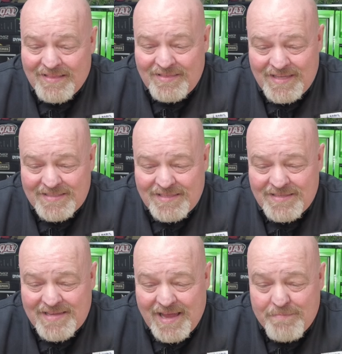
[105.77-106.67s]
this
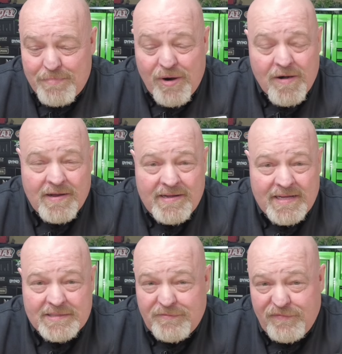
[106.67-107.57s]
is a bargain.
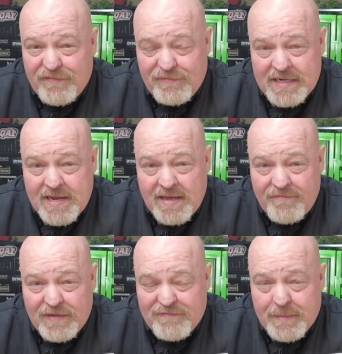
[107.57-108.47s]
It's
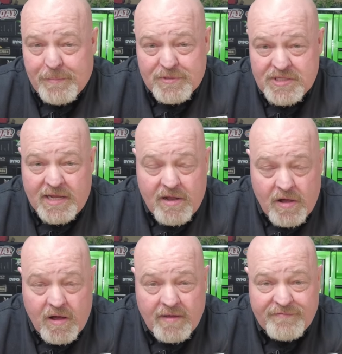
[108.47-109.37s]
50%
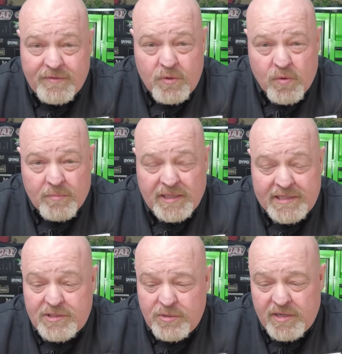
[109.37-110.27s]
off,
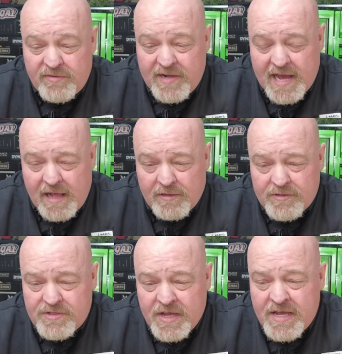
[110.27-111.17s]
normally
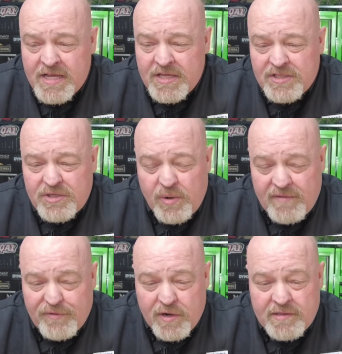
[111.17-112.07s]
$200. So
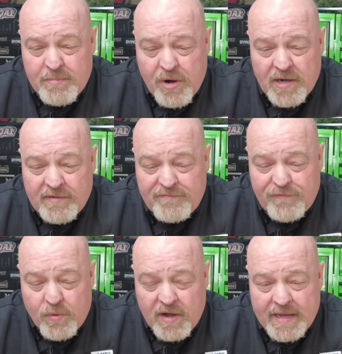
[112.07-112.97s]
if you're in the market
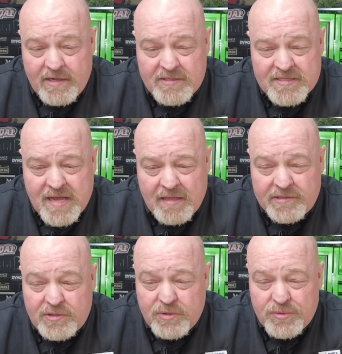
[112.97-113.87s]
for a good
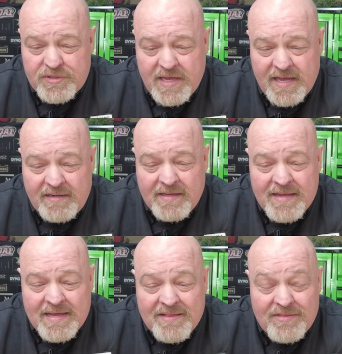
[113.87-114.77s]
solid tool set,
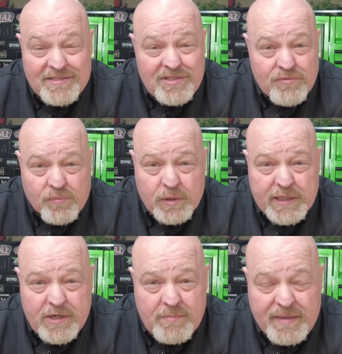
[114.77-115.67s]
this is a
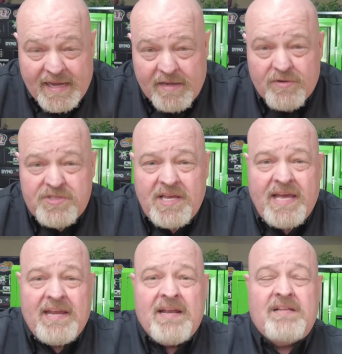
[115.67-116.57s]
really good beginner
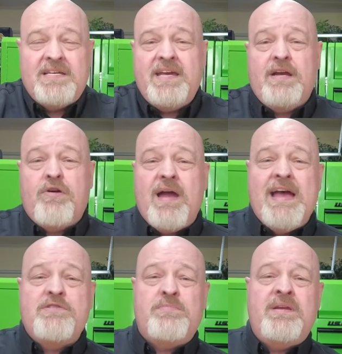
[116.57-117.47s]
set, and I'll tell you,
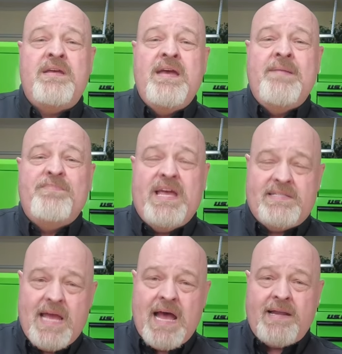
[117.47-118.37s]
Craftsman has
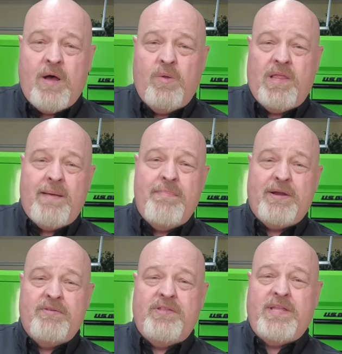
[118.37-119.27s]
gotten a whole lot
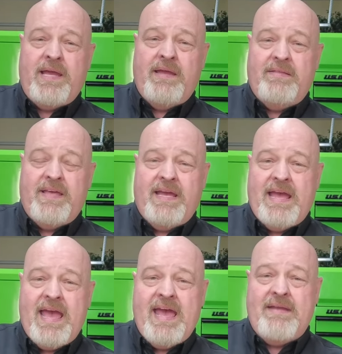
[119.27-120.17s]
better than they
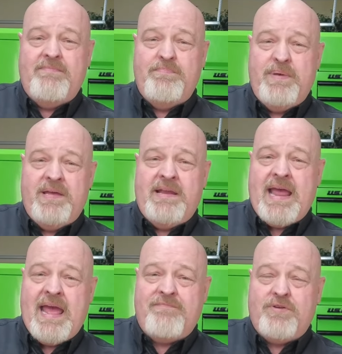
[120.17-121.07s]
had been
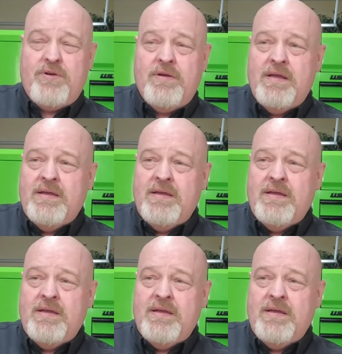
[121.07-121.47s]
after